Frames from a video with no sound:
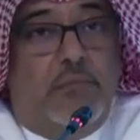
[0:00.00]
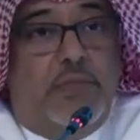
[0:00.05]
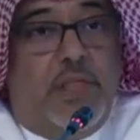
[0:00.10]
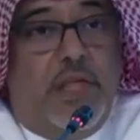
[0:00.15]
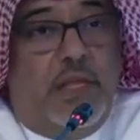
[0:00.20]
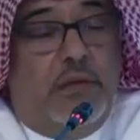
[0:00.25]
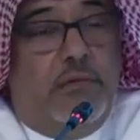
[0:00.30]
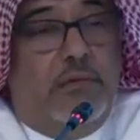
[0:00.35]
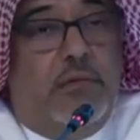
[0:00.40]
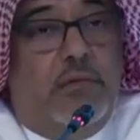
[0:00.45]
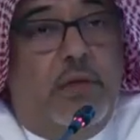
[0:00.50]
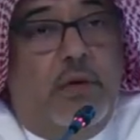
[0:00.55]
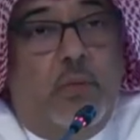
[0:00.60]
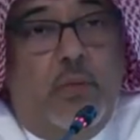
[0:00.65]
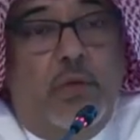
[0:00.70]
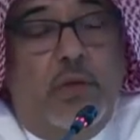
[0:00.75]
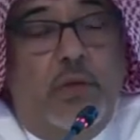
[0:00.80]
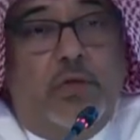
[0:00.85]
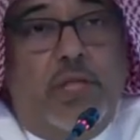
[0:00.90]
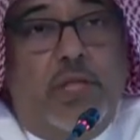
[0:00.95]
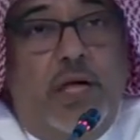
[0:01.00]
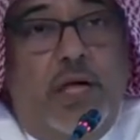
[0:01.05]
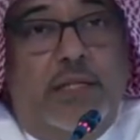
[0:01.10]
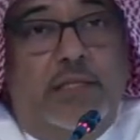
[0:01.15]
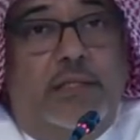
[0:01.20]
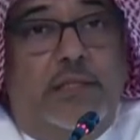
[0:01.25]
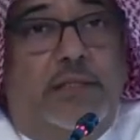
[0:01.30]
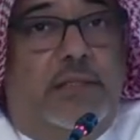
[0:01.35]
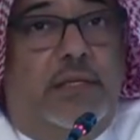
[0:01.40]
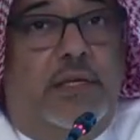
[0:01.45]
Then we looked
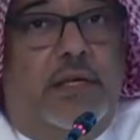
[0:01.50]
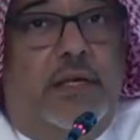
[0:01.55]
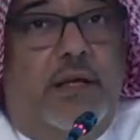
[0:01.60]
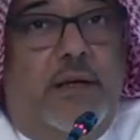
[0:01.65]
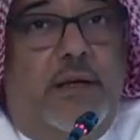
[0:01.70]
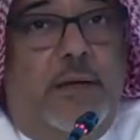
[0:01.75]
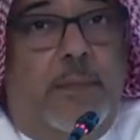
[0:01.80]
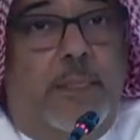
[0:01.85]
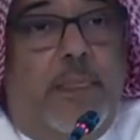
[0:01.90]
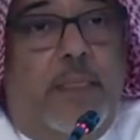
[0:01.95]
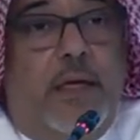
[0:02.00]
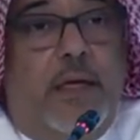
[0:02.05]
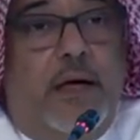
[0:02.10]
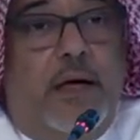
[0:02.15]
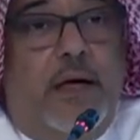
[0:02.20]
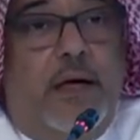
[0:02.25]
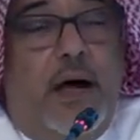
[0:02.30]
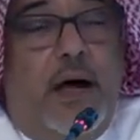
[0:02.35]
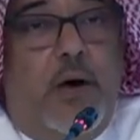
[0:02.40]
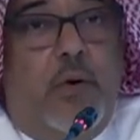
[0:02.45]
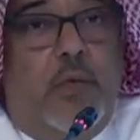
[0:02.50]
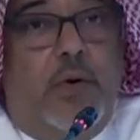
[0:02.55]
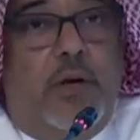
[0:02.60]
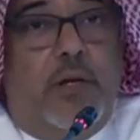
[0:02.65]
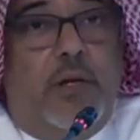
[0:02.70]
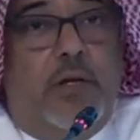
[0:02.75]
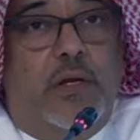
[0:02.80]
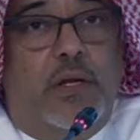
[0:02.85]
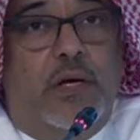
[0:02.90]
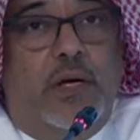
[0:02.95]
at our
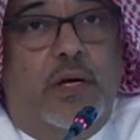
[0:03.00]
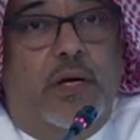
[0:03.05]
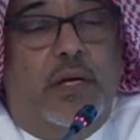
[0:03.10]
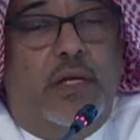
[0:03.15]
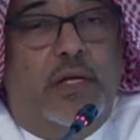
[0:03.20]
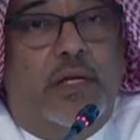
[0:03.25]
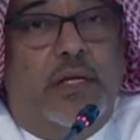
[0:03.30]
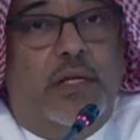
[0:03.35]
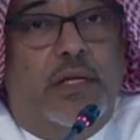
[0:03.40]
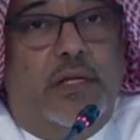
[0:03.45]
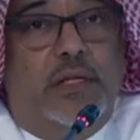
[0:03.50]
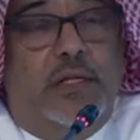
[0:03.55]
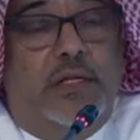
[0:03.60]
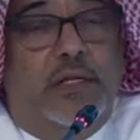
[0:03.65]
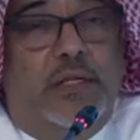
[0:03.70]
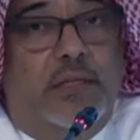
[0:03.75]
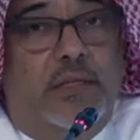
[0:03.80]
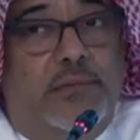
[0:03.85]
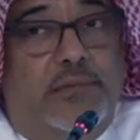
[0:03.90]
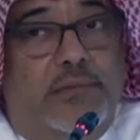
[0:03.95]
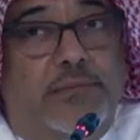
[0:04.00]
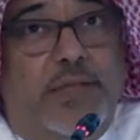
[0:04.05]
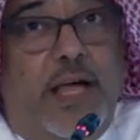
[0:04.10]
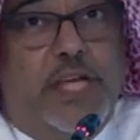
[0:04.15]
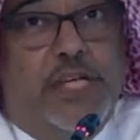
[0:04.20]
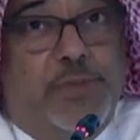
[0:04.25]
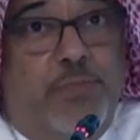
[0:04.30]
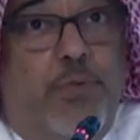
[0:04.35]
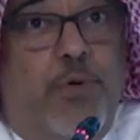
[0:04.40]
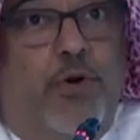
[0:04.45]

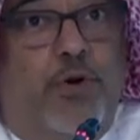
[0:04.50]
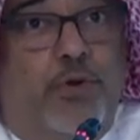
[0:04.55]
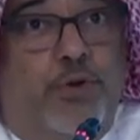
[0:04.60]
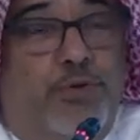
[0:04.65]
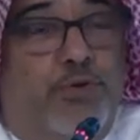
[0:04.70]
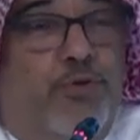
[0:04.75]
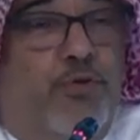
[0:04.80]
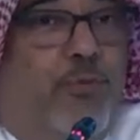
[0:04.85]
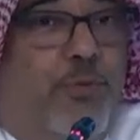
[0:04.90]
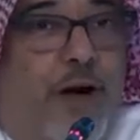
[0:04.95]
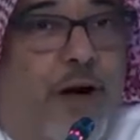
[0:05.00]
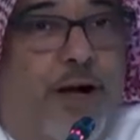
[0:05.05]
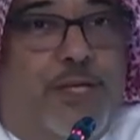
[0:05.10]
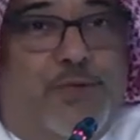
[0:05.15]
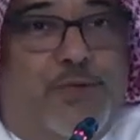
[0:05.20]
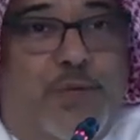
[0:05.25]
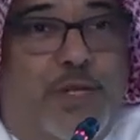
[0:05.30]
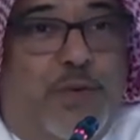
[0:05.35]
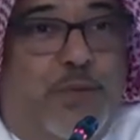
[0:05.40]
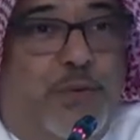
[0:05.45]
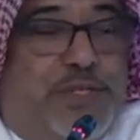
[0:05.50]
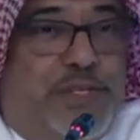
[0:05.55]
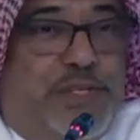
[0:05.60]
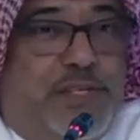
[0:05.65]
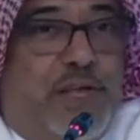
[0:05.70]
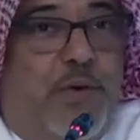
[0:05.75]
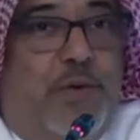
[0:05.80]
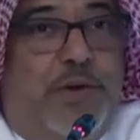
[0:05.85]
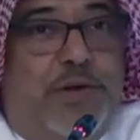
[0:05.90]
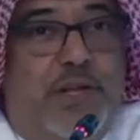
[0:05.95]
dashboard room, actually, which
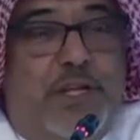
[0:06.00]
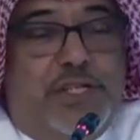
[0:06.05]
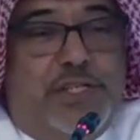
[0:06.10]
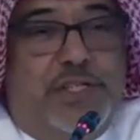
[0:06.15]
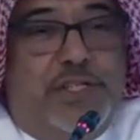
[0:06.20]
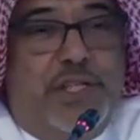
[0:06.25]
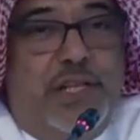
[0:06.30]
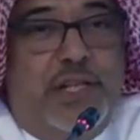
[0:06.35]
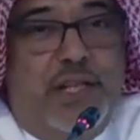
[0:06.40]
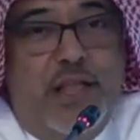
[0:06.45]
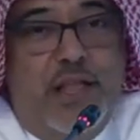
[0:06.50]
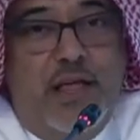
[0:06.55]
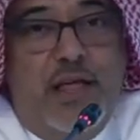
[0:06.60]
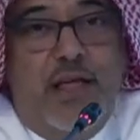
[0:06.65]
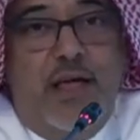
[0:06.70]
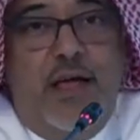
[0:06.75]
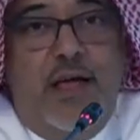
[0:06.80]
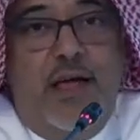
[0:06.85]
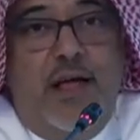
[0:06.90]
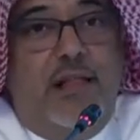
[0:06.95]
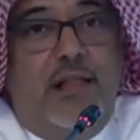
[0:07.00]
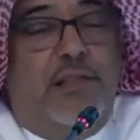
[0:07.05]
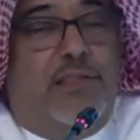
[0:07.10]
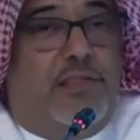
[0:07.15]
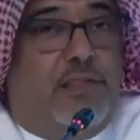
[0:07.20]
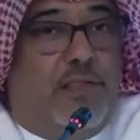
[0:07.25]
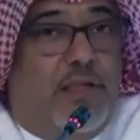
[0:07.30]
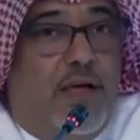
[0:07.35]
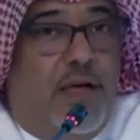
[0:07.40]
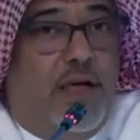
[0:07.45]
is our National Health
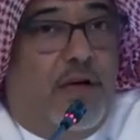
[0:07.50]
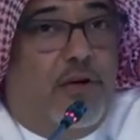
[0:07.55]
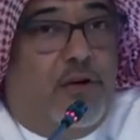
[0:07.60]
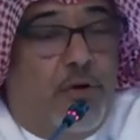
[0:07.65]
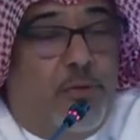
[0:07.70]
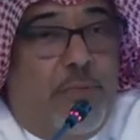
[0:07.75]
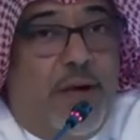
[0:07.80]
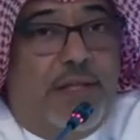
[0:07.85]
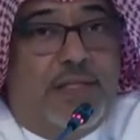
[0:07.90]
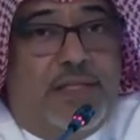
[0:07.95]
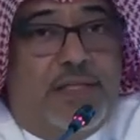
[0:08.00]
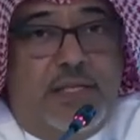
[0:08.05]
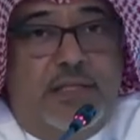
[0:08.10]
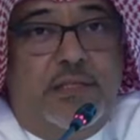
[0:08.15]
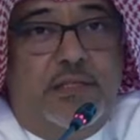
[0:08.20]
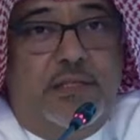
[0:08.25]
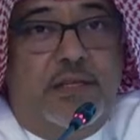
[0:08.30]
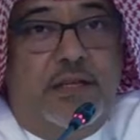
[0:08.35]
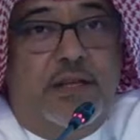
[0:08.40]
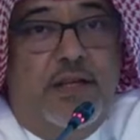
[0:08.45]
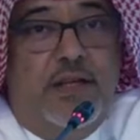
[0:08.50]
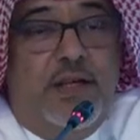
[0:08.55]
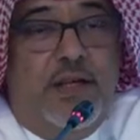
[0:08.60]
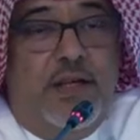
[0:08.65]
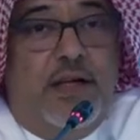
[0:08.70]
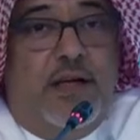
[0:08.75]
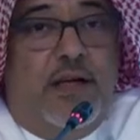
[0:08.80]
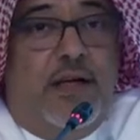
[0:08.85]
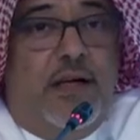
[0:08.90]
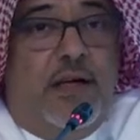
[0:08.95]
Command Center.
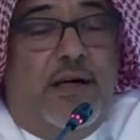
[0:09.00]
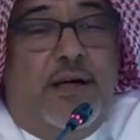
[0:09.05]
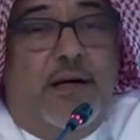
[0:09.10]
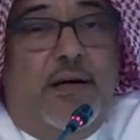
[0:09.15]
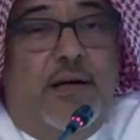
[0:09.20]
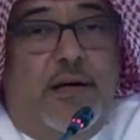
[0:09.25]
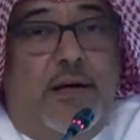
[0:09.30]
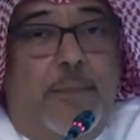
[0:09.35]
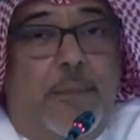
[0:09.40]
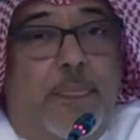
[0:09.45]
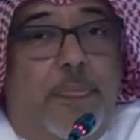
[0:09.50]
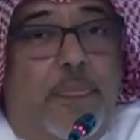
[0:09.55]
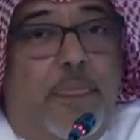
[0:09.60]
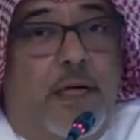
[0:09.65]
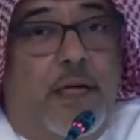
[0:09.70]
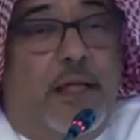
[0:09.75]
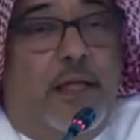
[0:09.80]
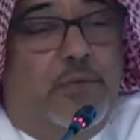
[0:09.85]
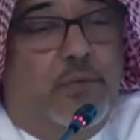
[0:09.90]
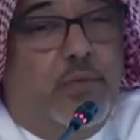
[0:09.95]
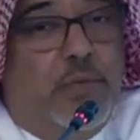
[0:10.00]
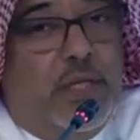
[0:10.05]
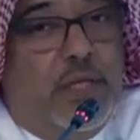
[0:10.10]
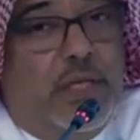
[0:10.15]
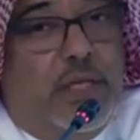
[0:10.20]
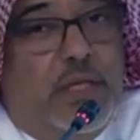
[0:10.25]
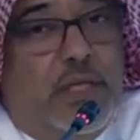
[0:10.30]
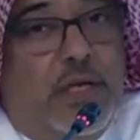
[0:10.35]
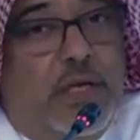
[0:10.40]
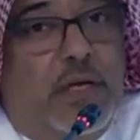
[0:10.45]
And
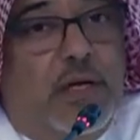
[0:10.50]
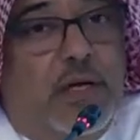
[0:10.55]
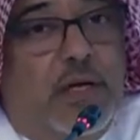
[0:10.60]
we